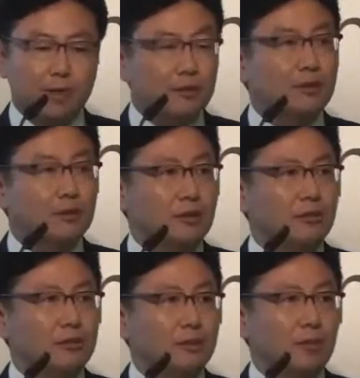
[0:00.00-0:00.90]
president
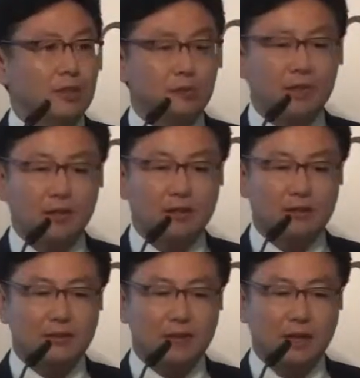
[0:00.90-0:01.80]
of Smart TV
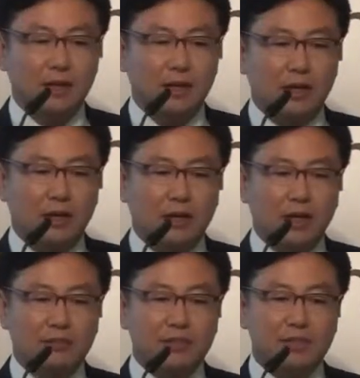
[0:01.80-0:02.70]
Alliance
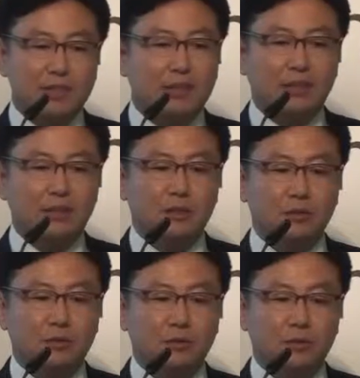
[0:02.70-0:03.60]
and having seen it
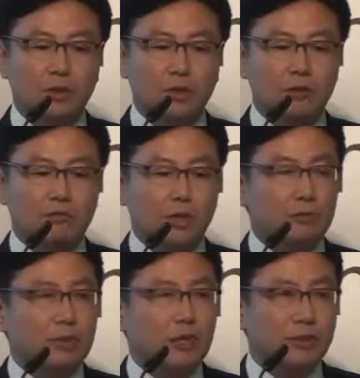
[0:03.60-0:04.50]
grow
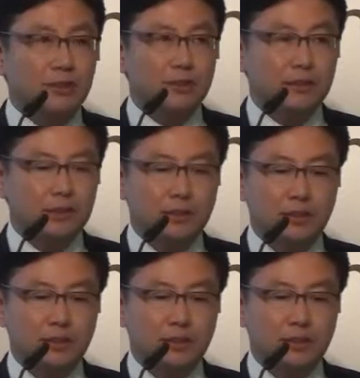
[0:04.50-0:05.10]
from an idea